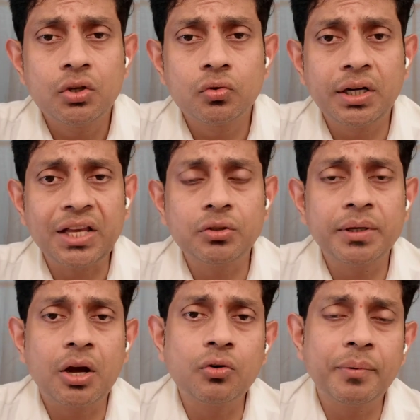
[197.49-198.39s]
So it has to
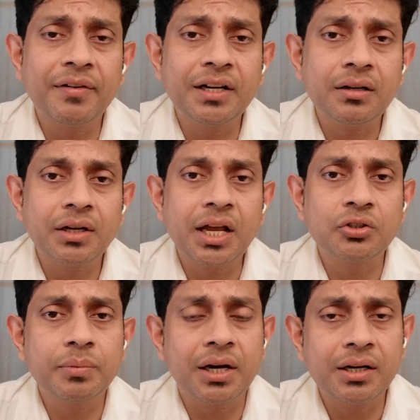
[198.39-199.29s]
be, how to prevent it? It has
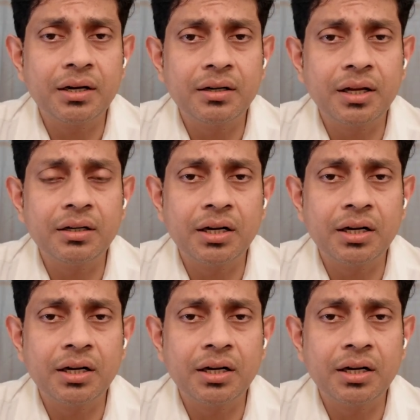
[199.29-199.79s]
to be done